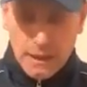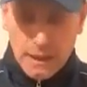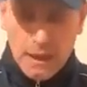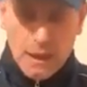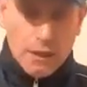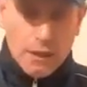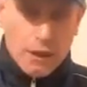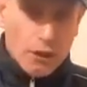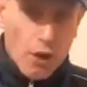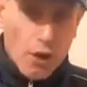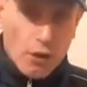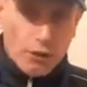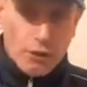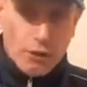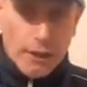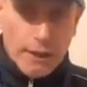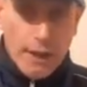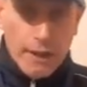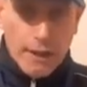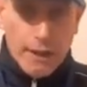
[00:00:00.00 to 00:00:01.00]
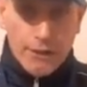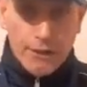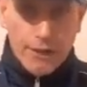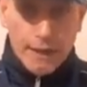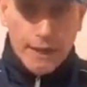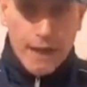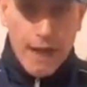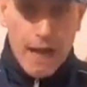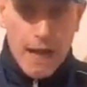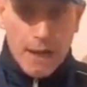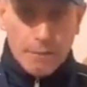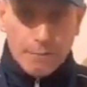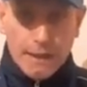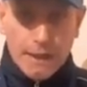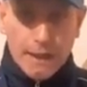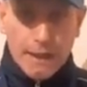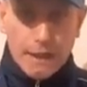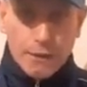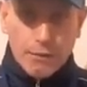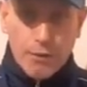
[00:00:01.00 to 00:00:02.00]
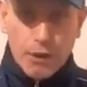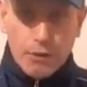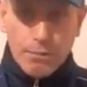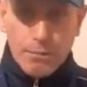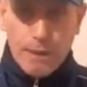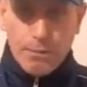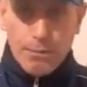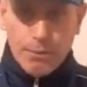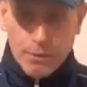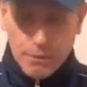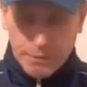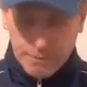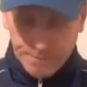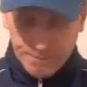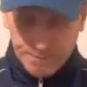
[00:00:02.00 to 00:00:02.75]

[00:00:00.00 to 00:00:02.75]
There's also another thing that happens here as well, people.